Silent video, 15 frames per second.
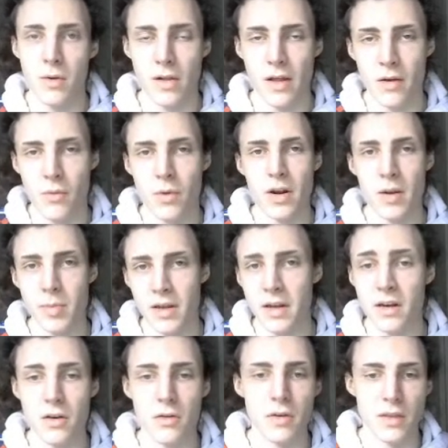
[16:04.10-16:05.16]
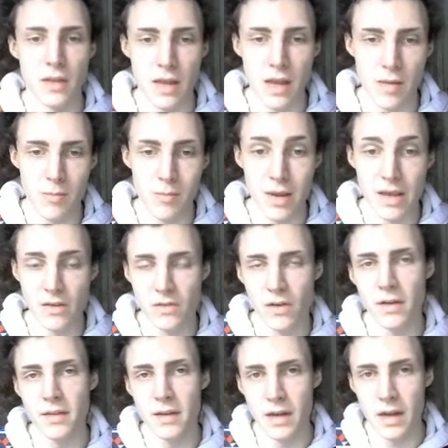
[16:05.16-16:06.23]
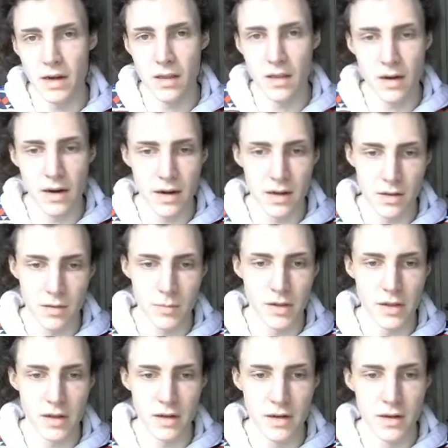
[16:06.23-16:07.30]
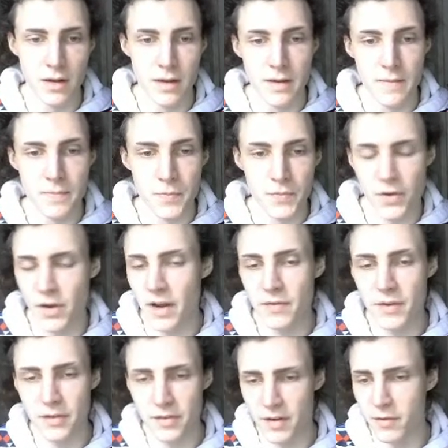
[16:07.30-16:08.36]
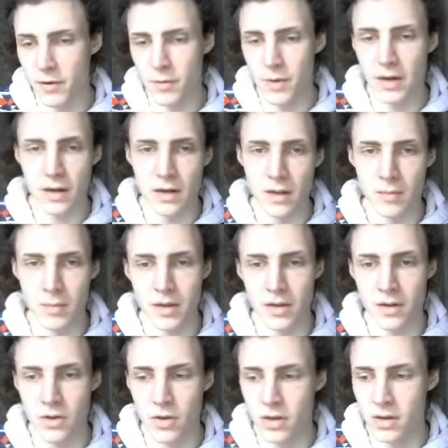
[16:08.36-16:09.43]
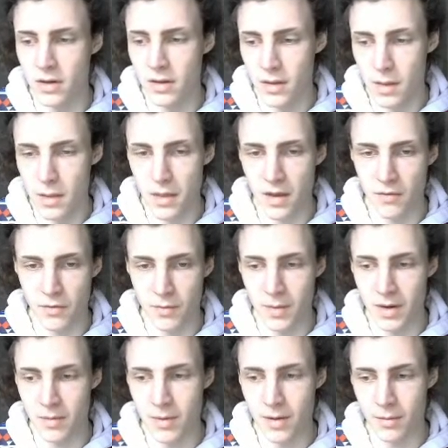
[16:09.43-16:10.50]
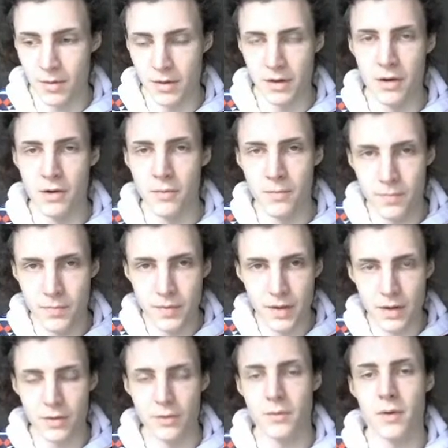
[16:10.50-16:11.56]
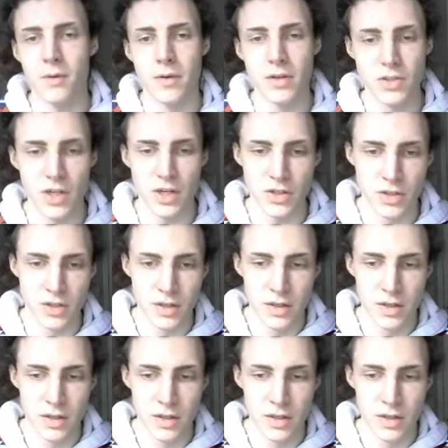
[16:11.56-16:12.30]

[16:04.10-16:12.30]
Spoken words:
or, like, what I plan to do with the game based on the data that I accumulated. So I'll have this every week, and it'll be a good thing for me to be able to know, here's what I want to change.